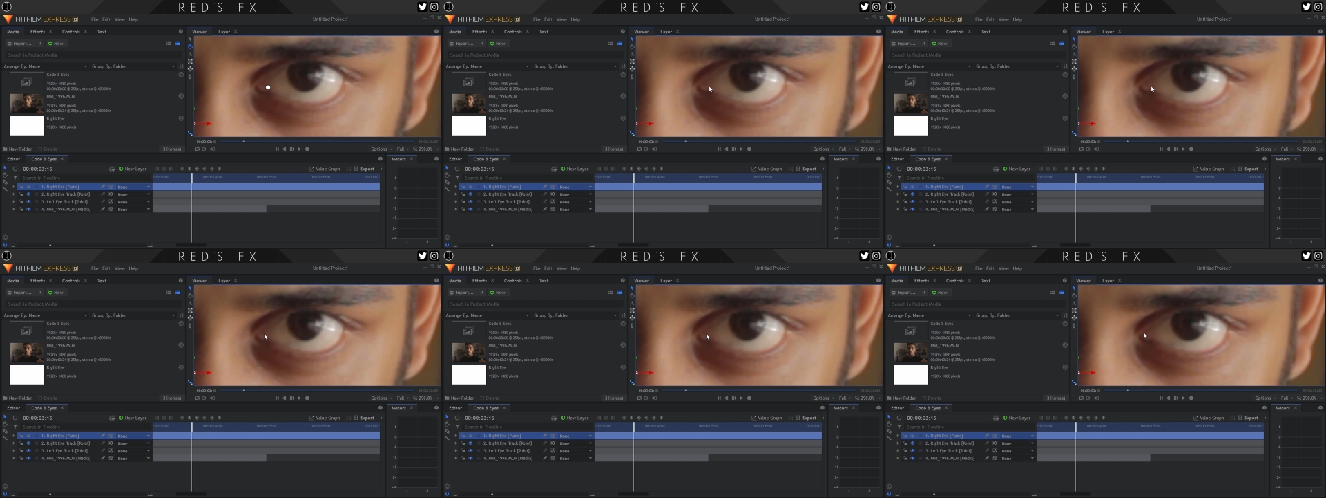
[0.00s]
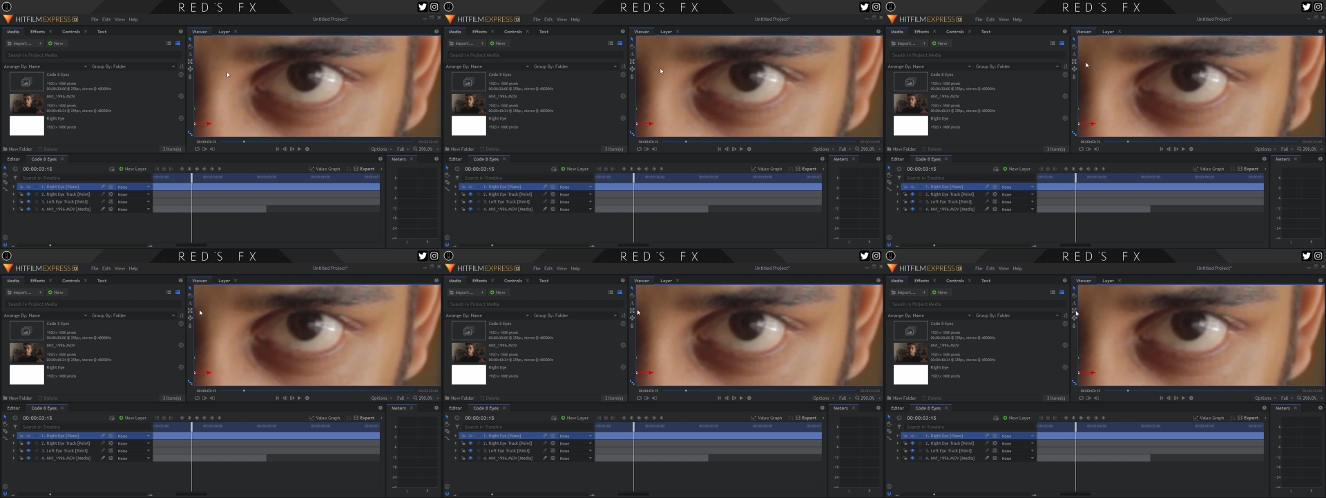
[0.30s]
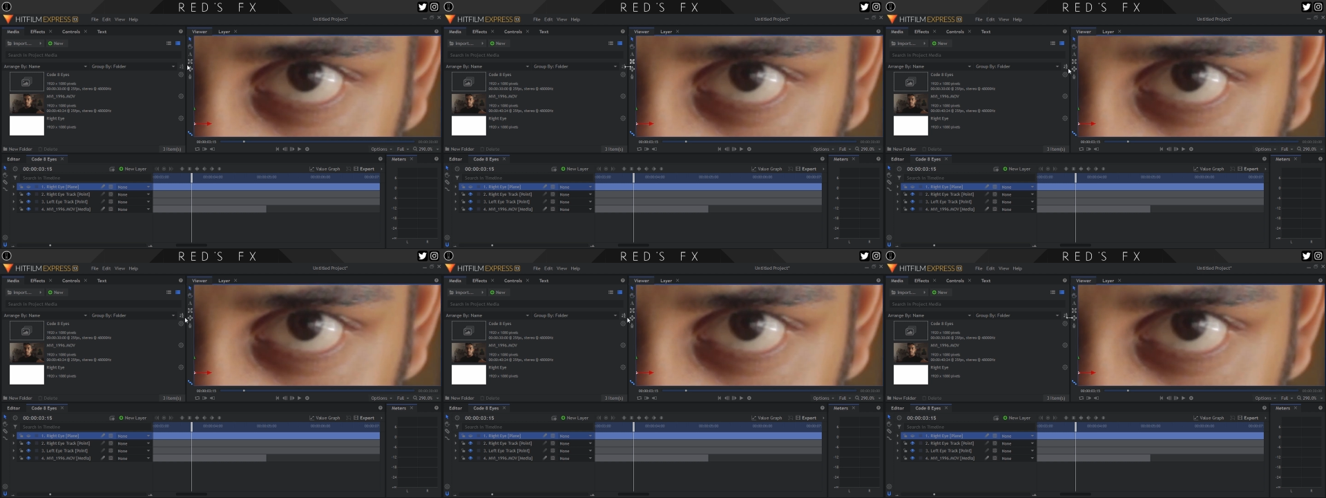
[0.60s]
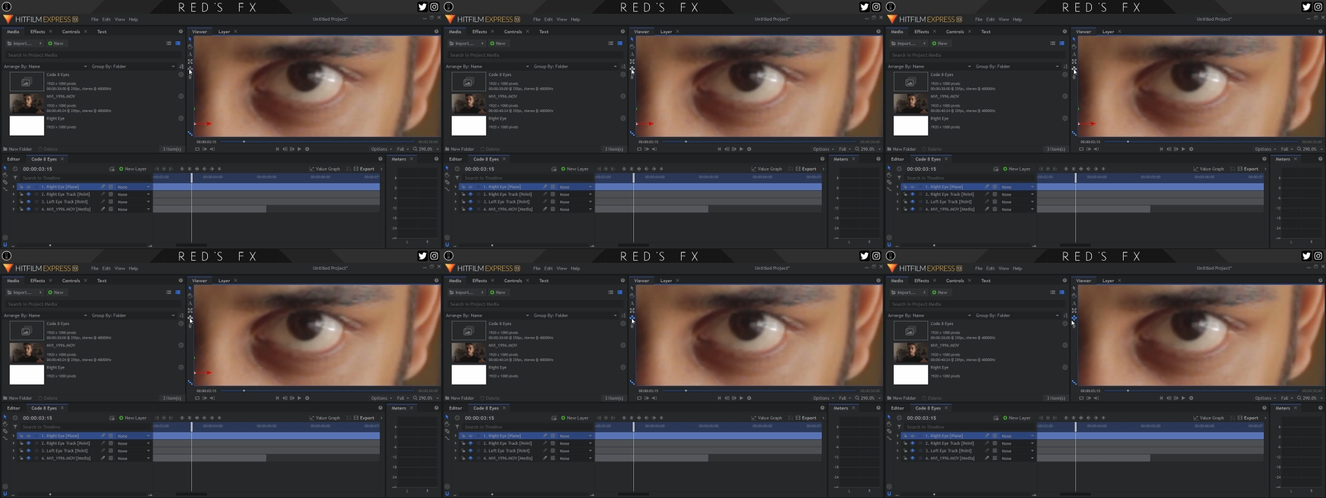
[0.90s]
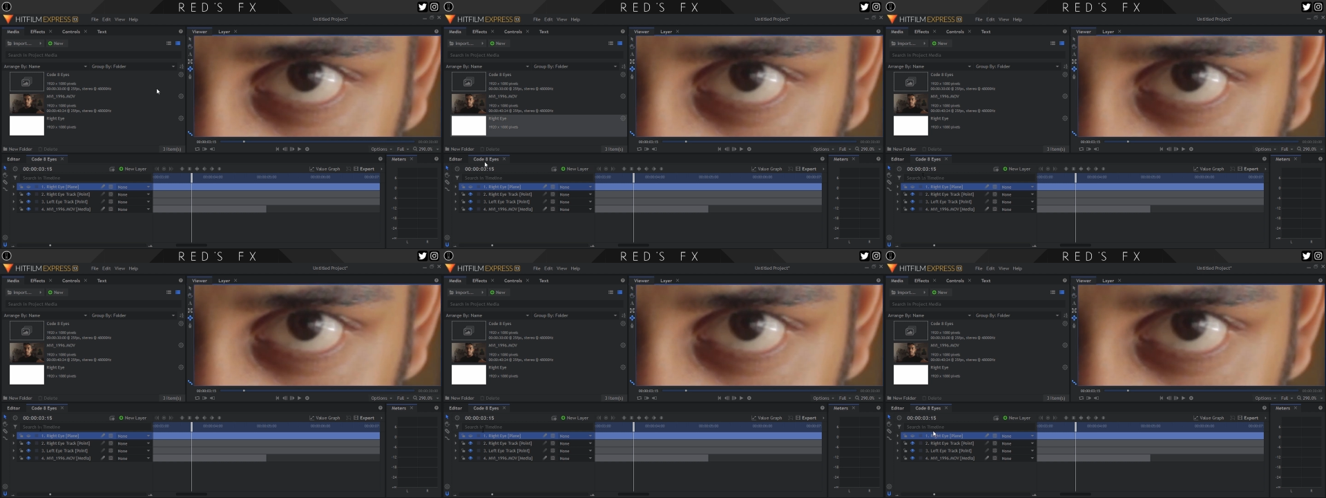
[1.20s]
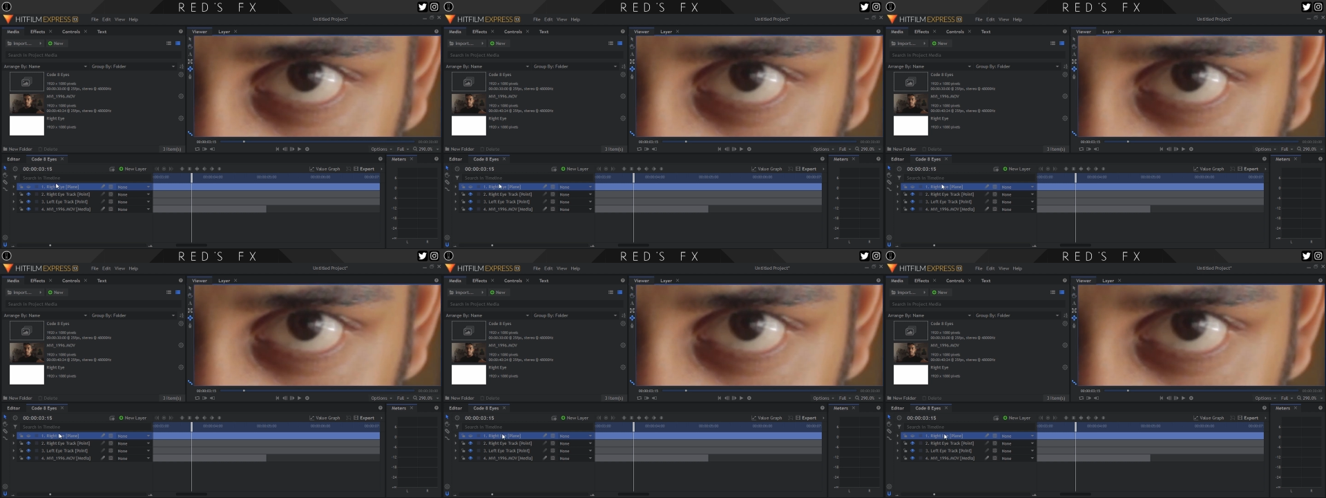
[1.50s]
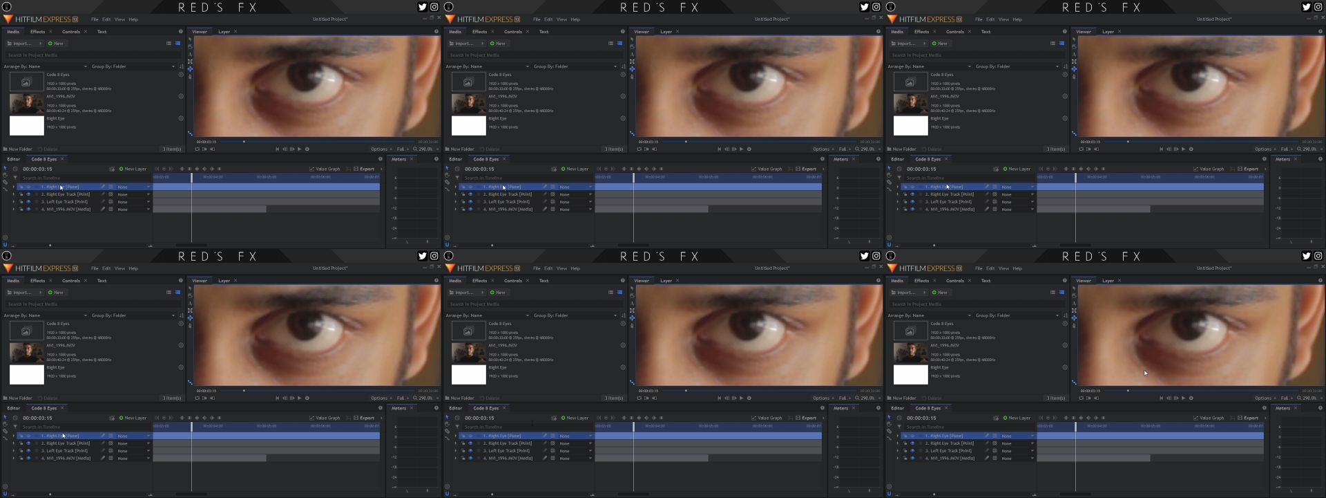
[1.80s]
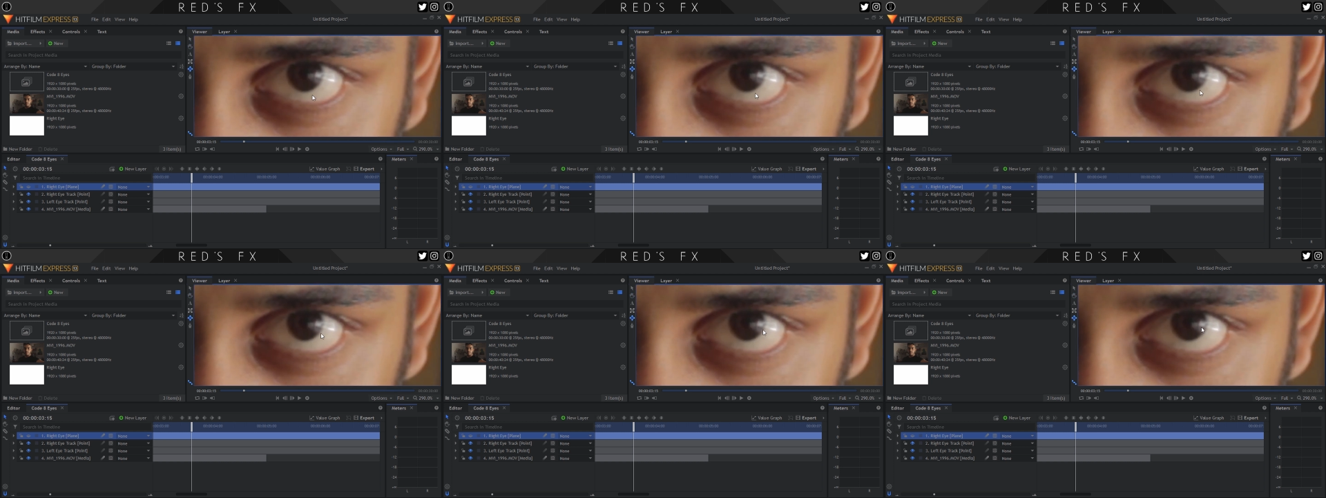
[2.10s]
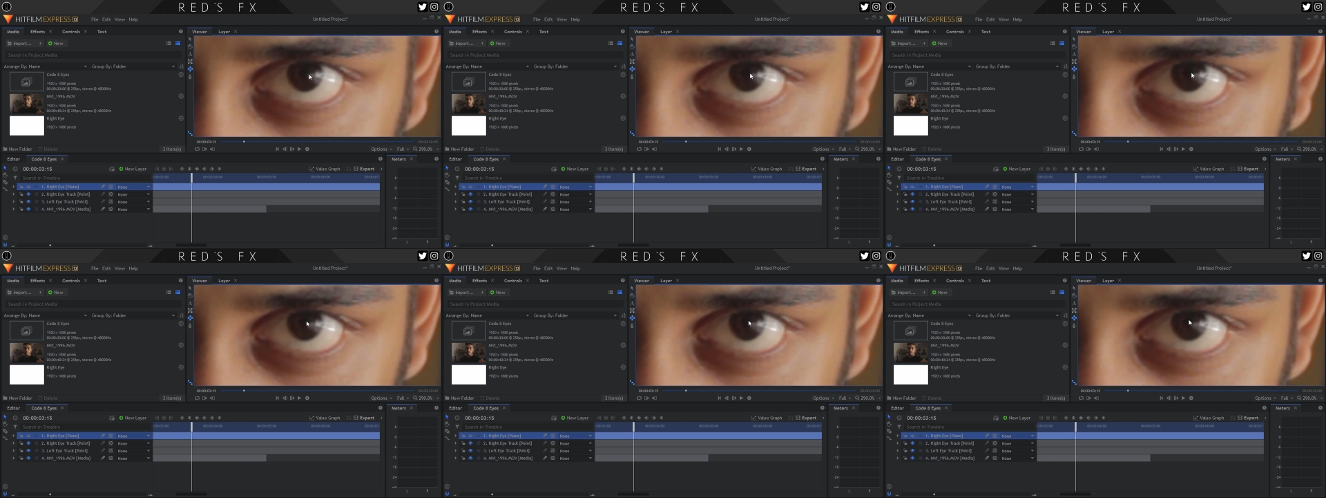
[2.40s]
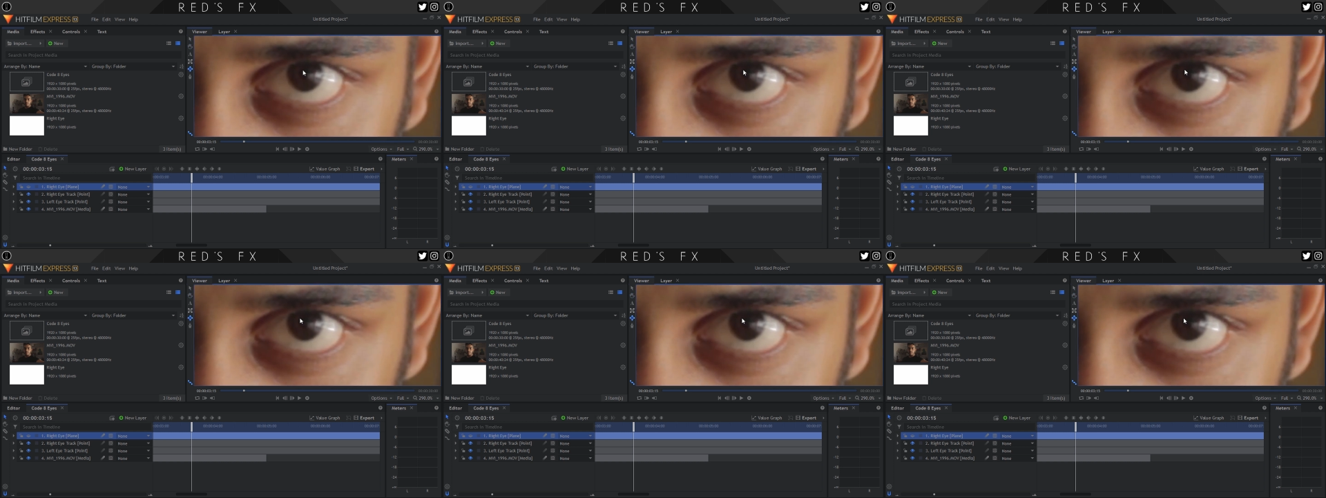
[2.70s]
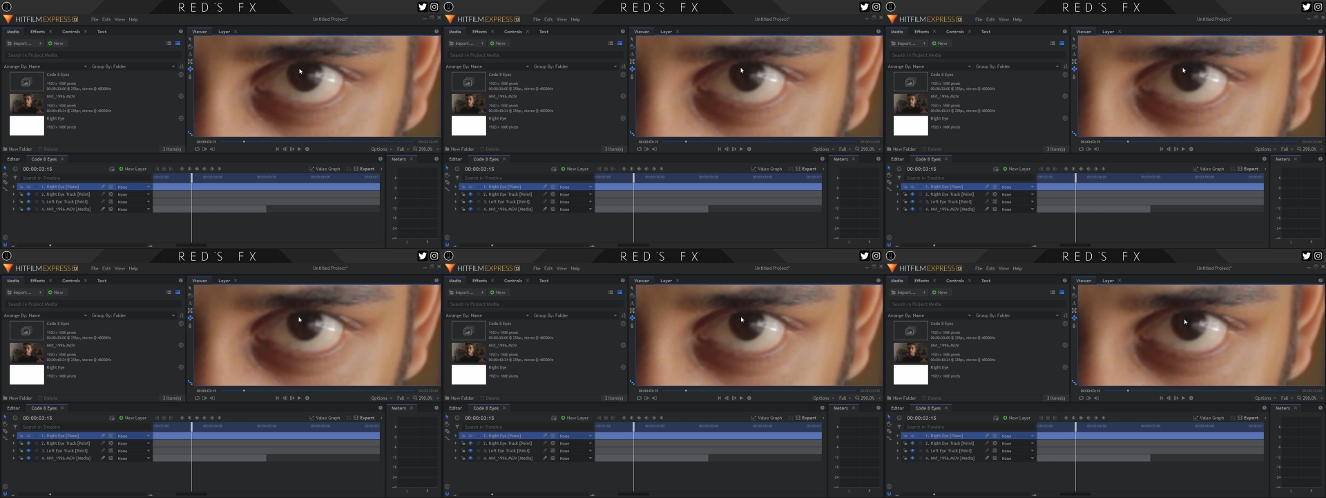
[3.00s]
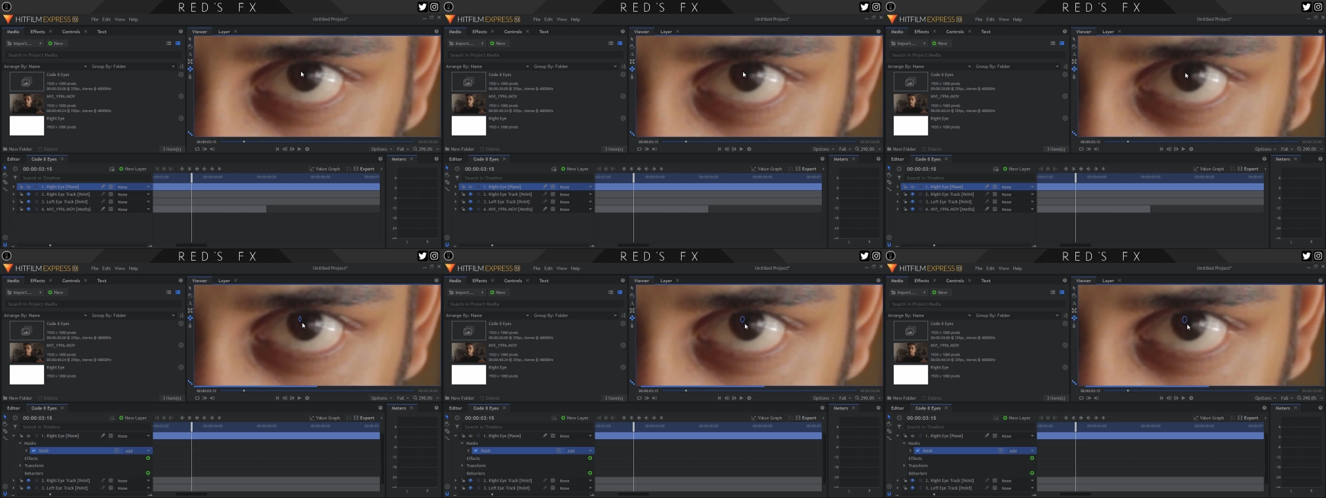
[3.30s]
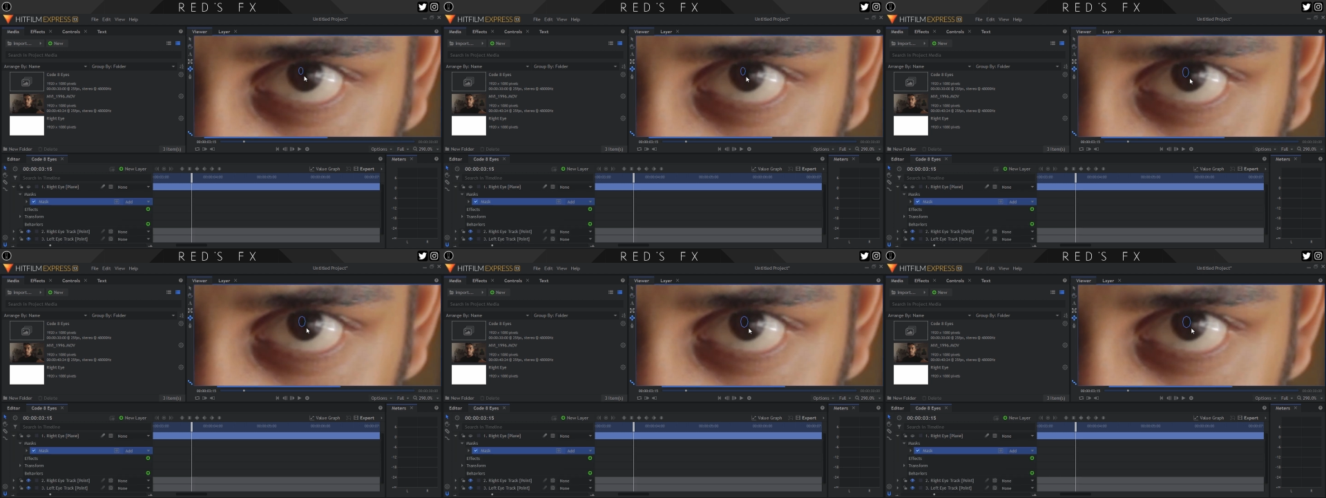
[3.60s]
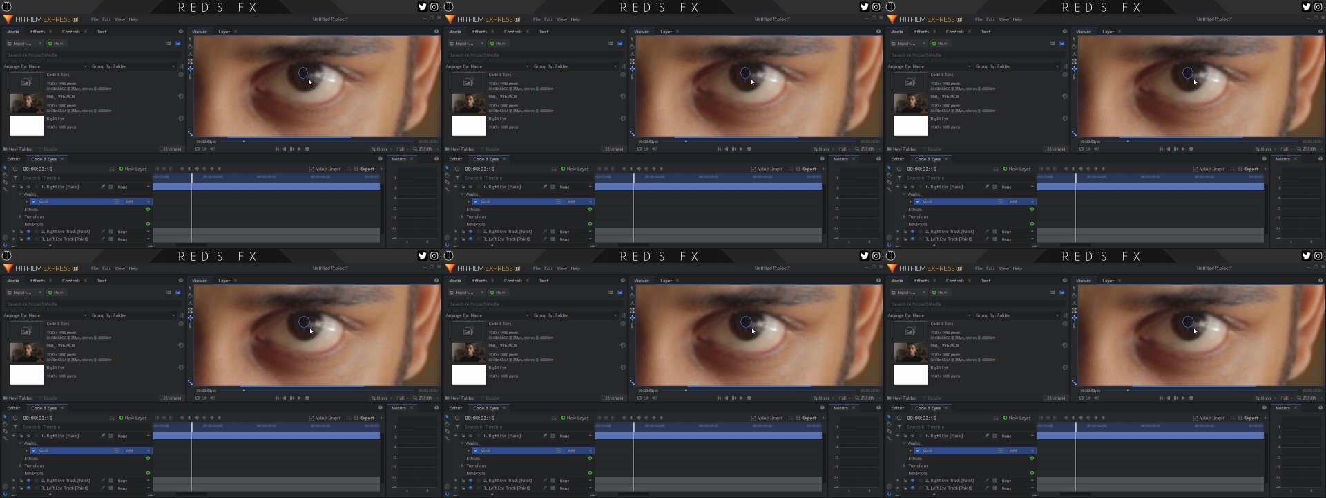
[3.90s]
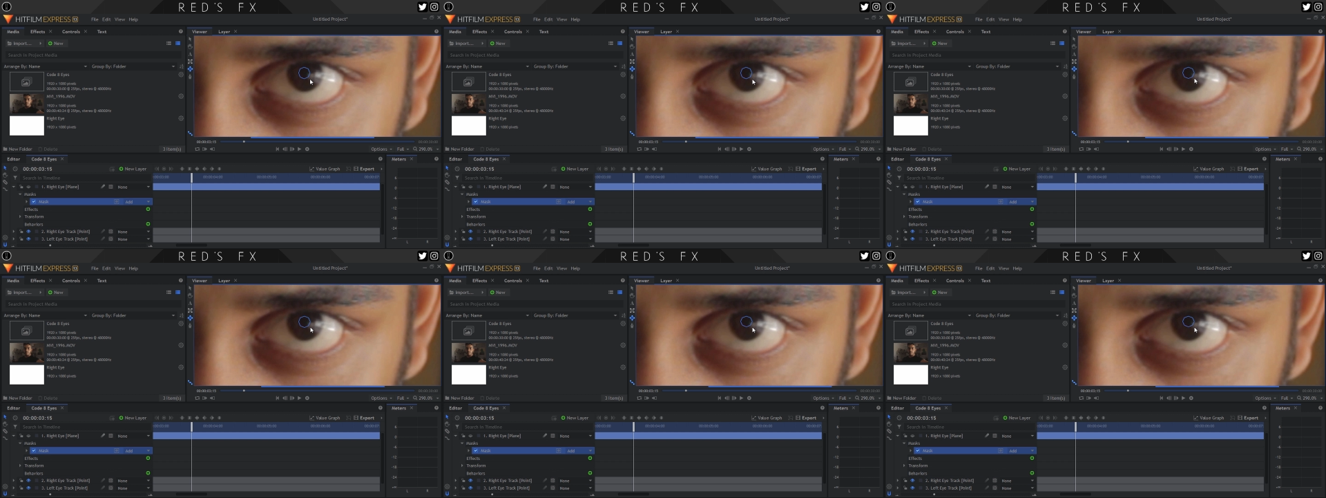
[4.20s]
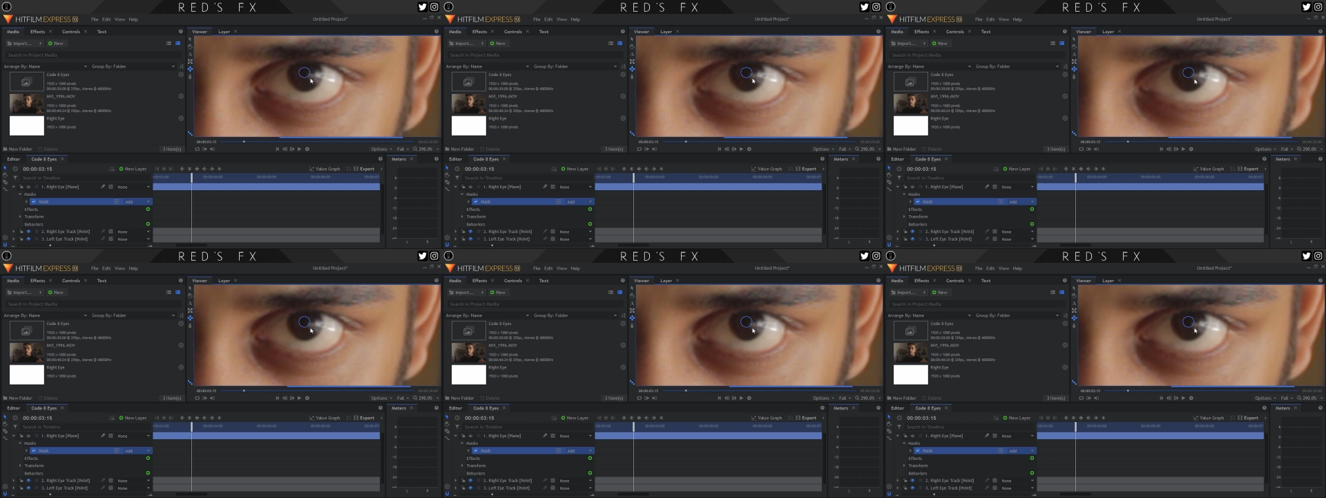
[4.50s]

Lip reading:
(no speaker visible)